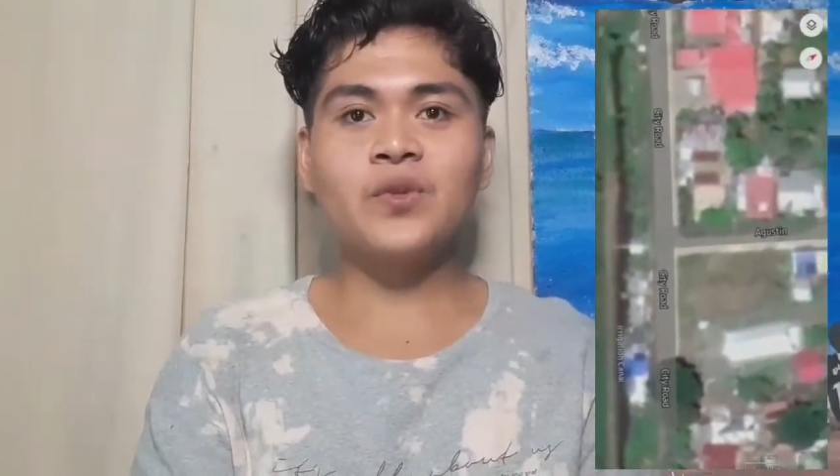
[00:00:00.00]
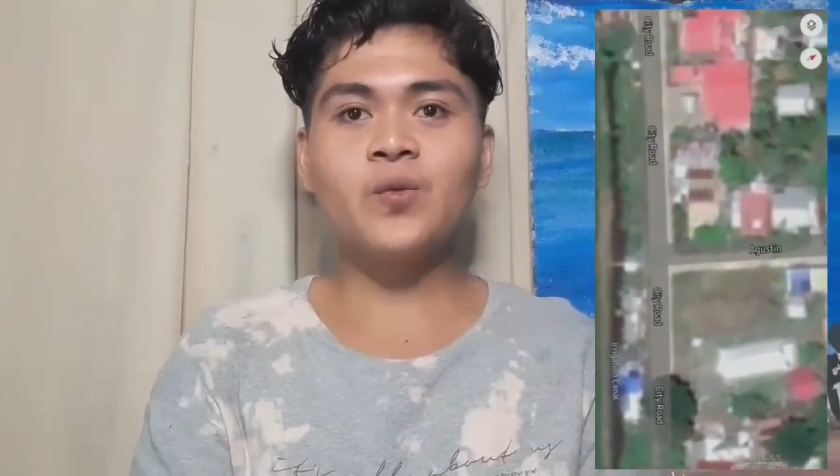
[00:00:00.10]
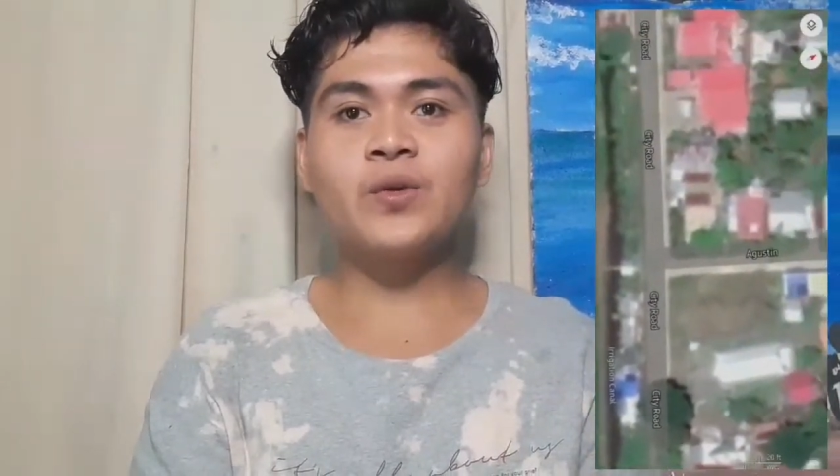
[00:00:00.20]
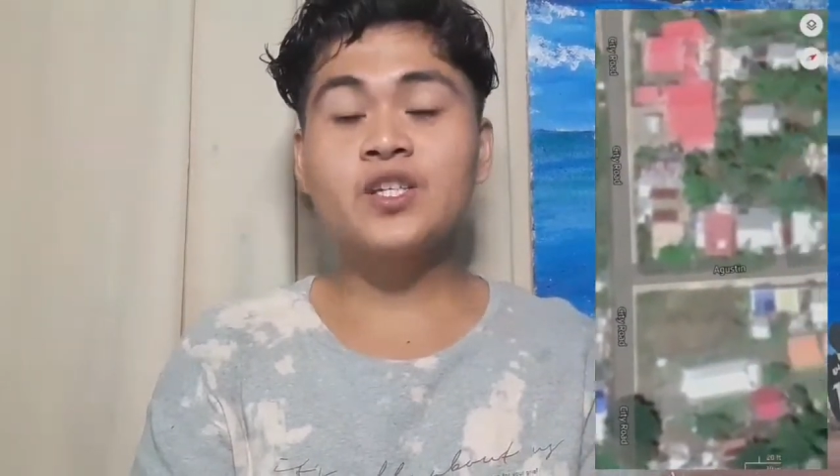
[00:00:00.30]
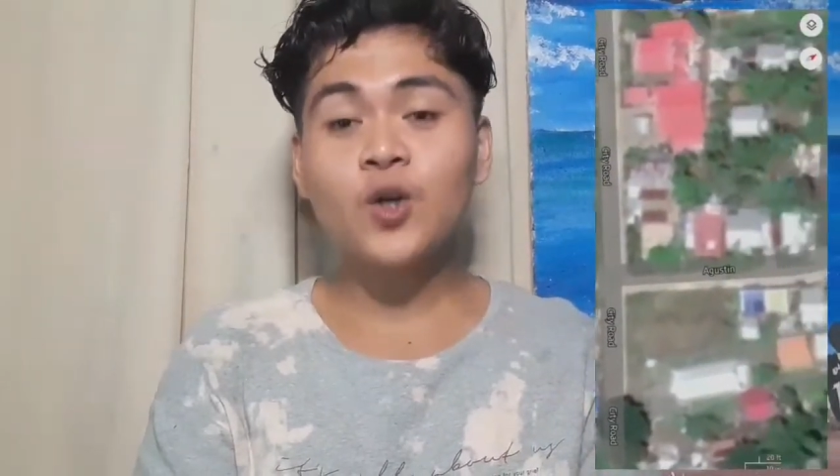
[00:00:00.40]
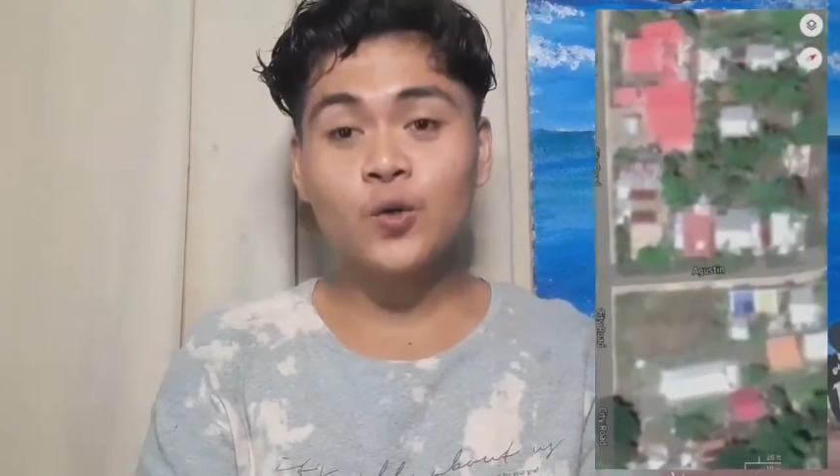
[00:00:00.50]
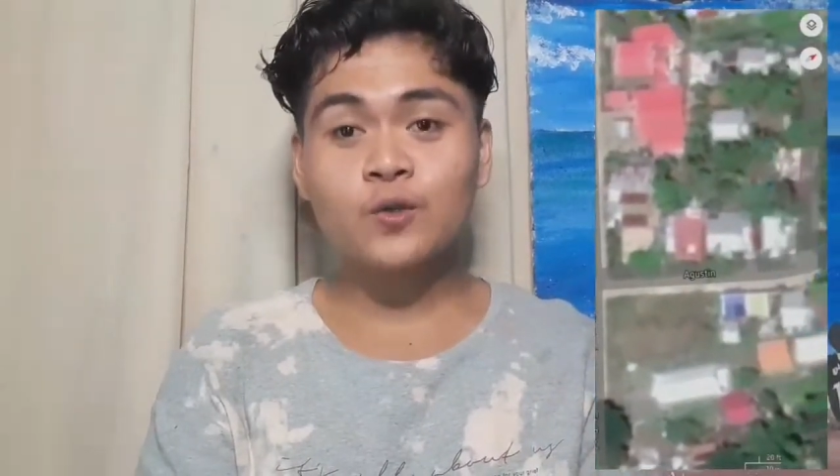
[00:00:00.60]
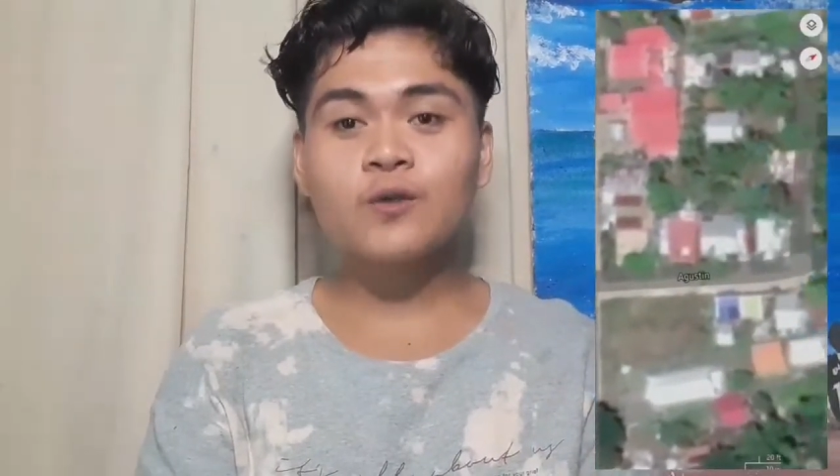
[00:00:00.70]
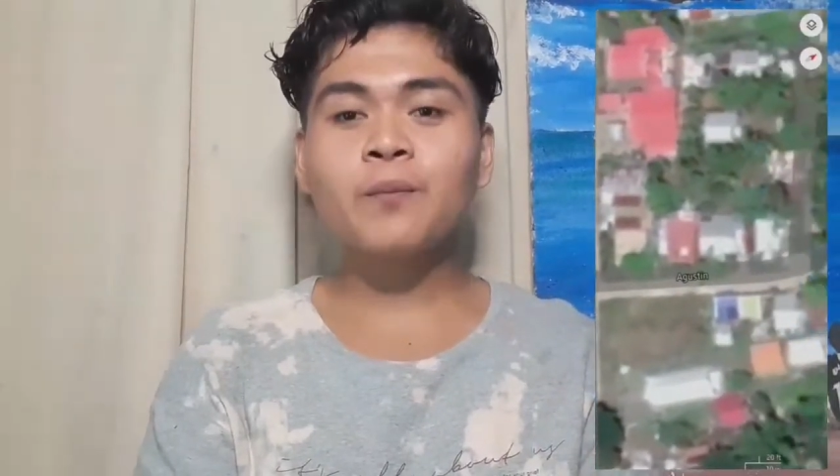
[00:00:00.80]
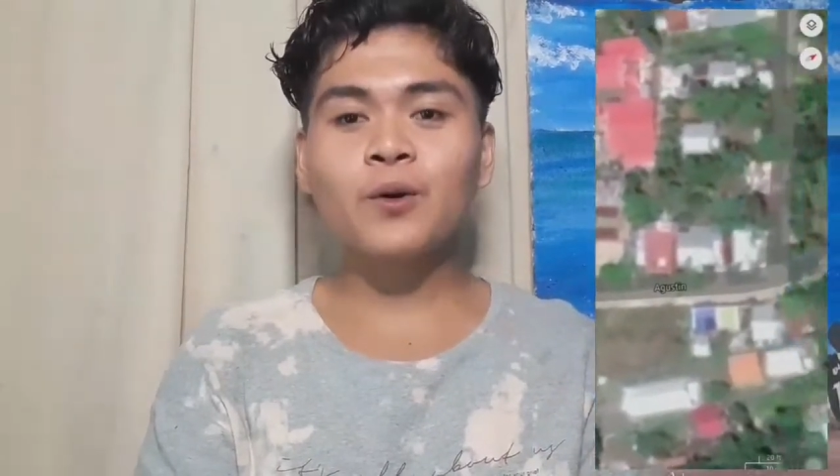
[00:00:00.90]
which goes
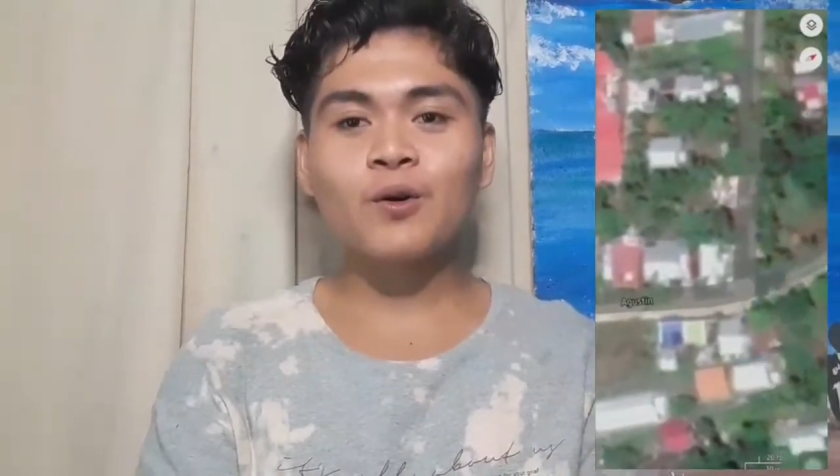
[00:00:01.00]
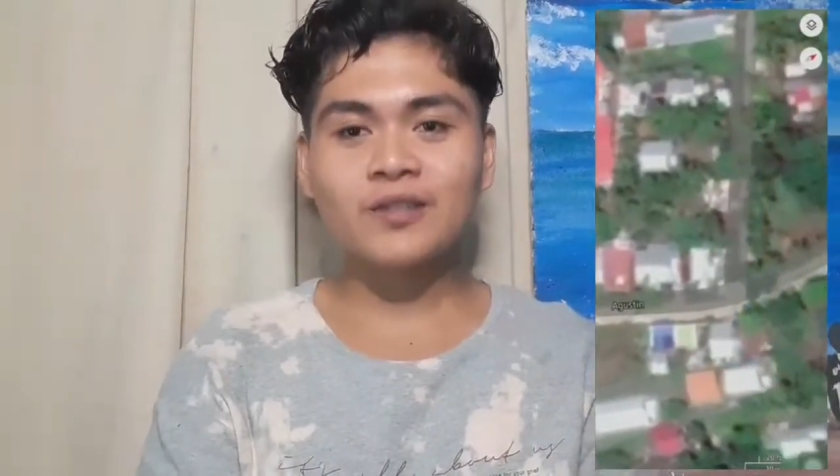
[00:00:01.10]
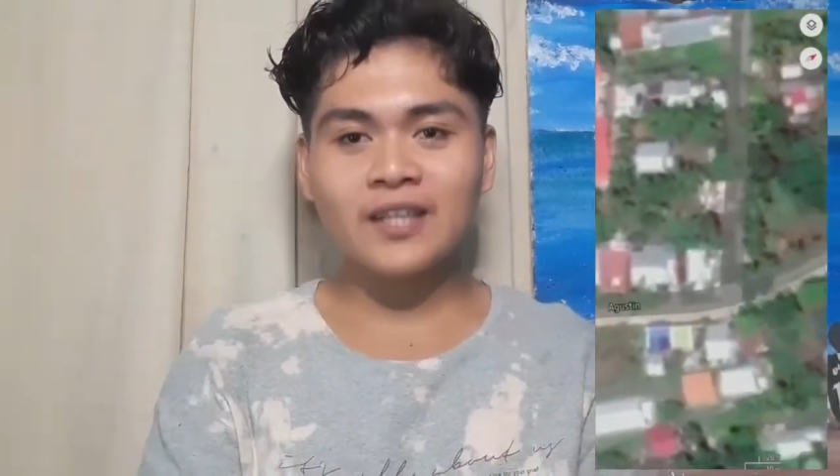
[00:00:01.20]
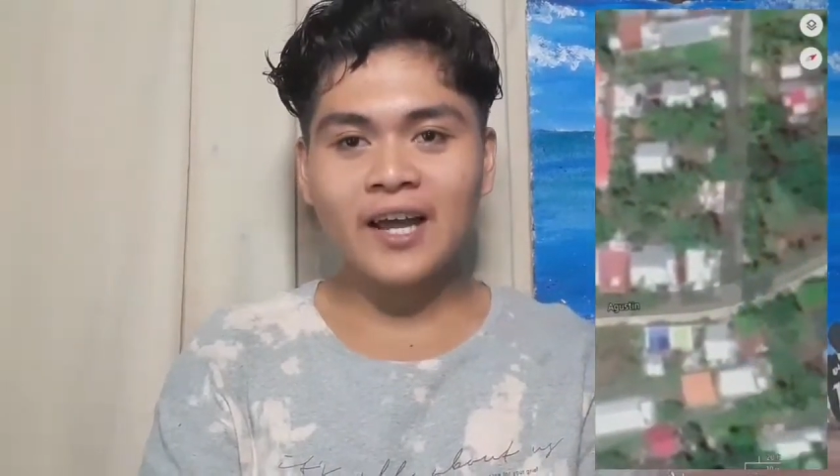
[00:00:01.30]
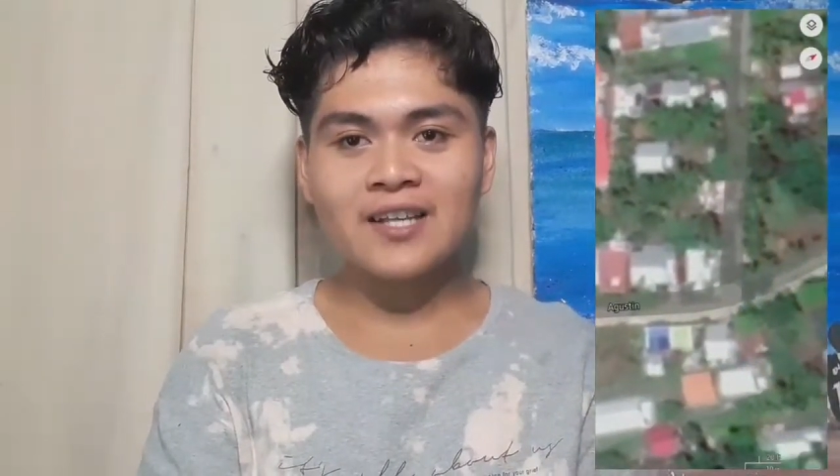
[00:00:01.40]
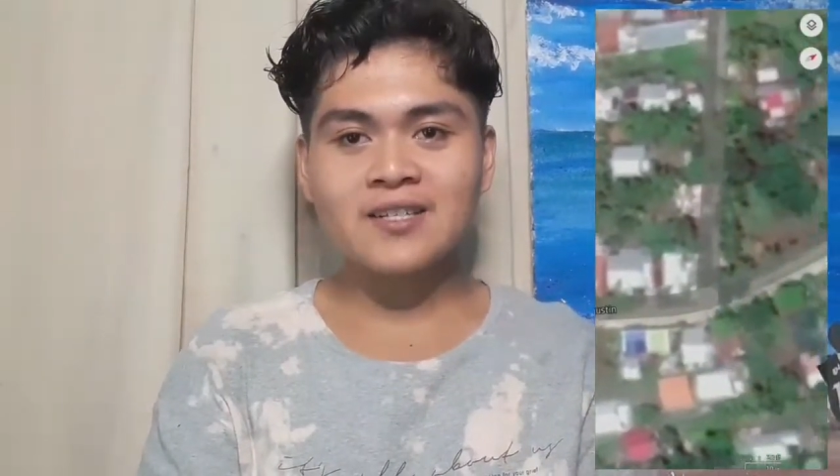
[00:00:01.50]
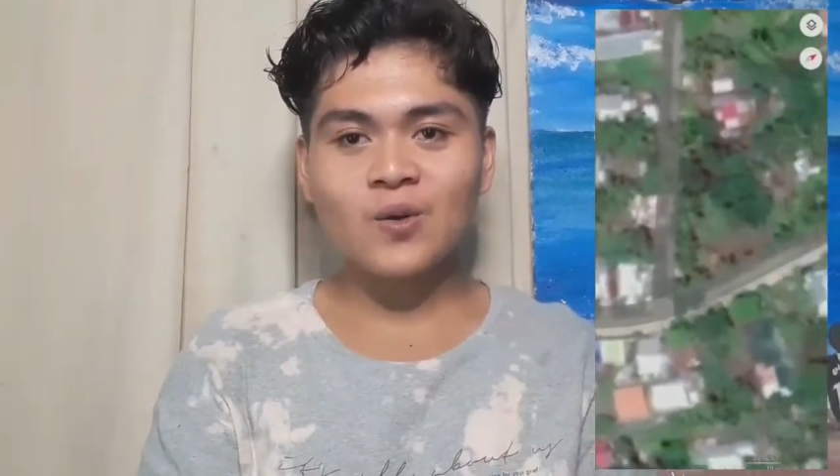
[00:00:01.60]
to Puruk Tres